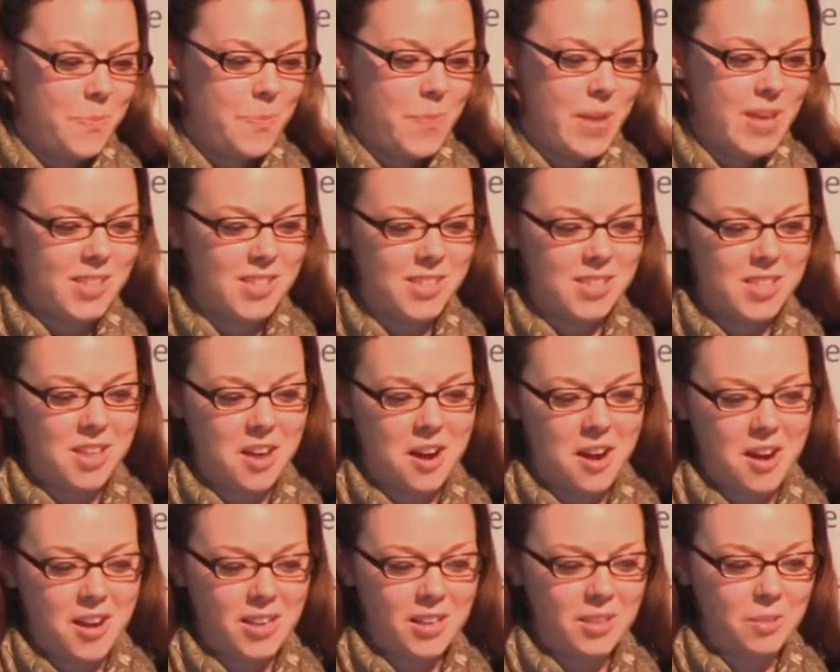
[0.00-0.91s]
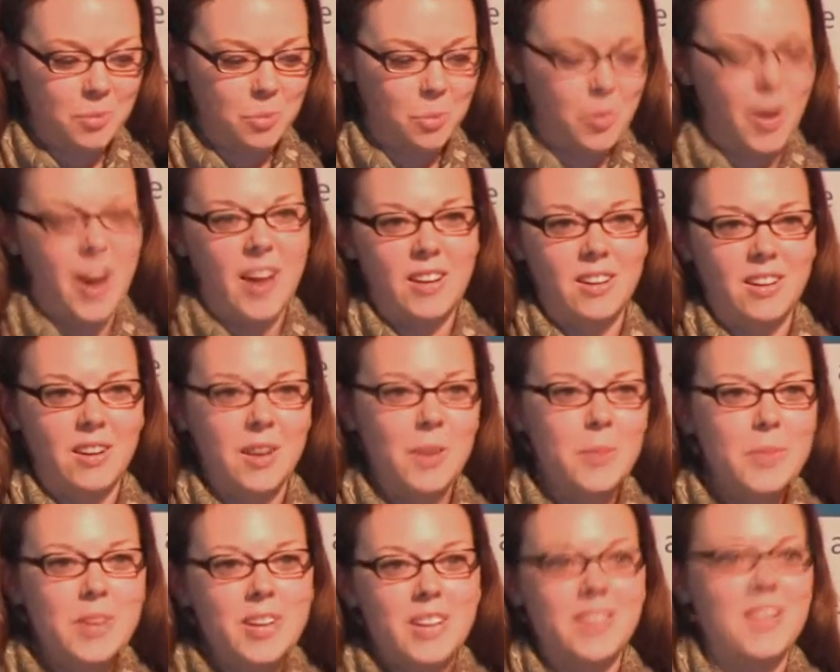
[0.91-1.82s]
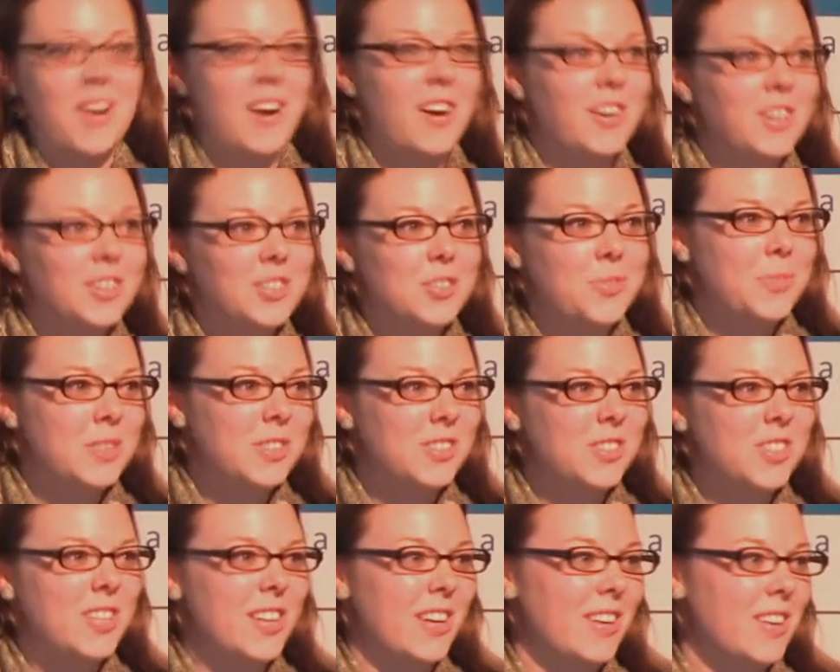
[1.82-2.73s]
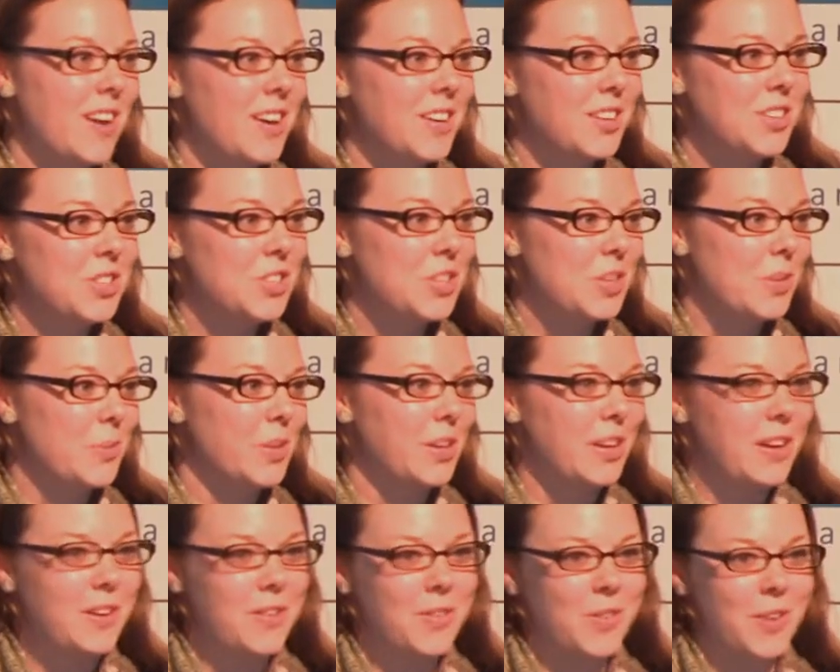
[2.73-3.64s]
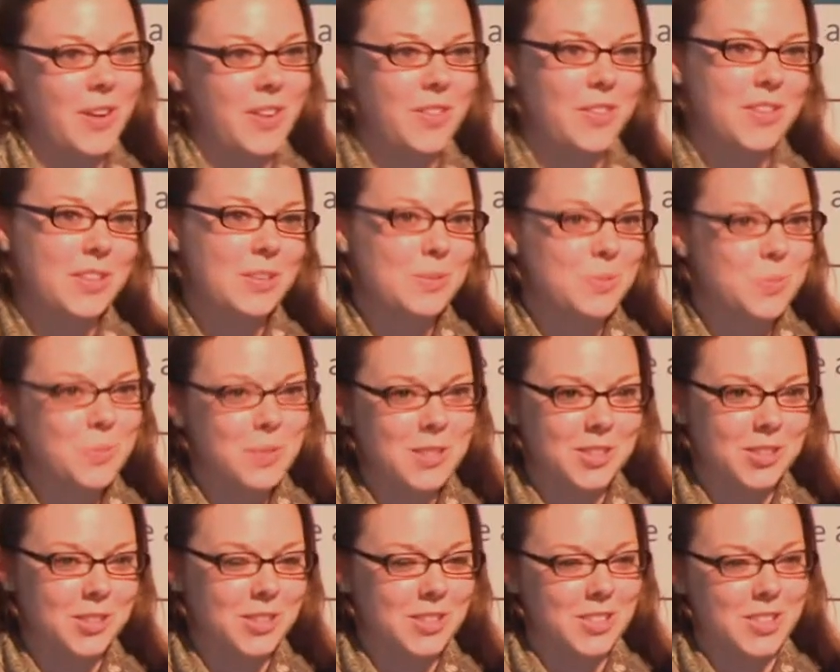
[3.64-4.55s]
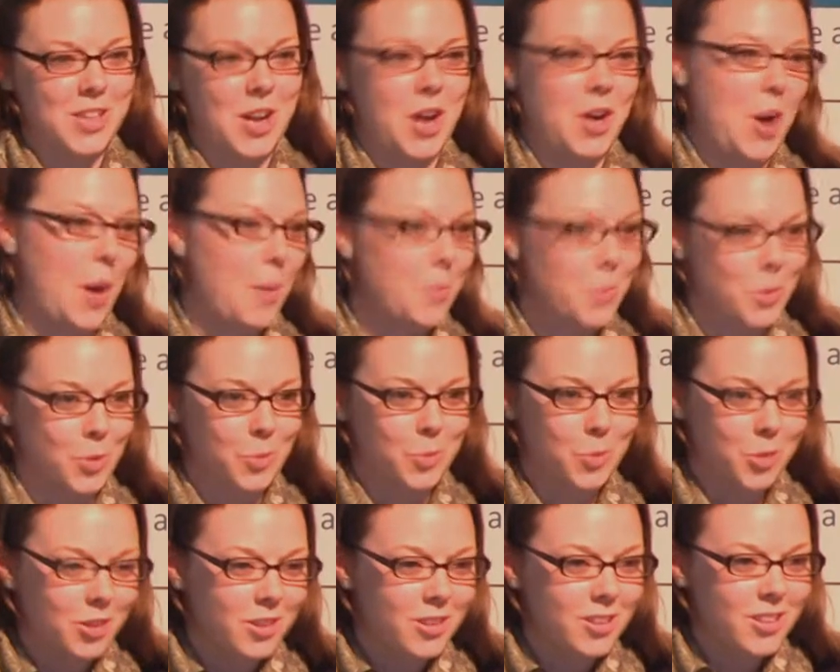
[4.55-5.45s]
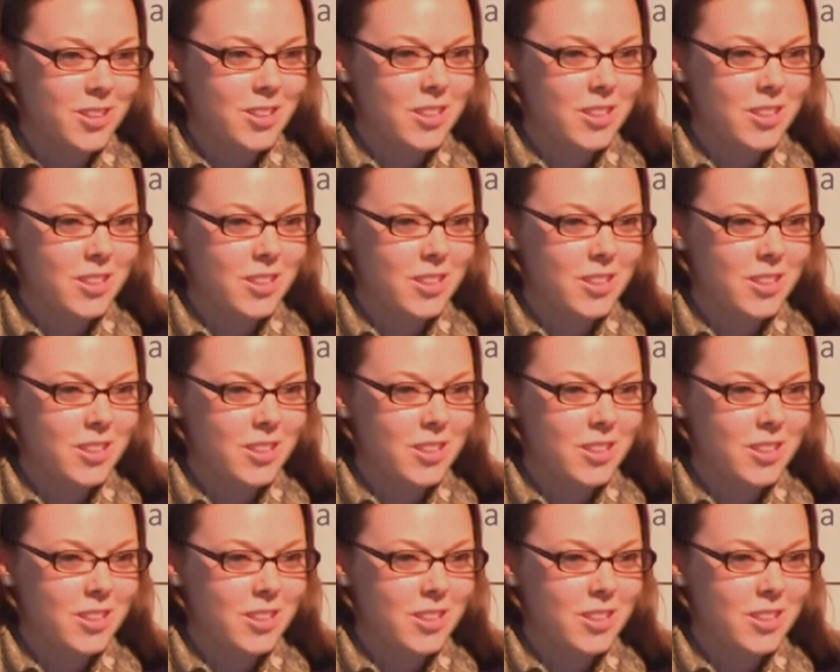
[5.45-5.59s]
Based on my limited knowledge of missile technology and what I have read, this missile is not operable.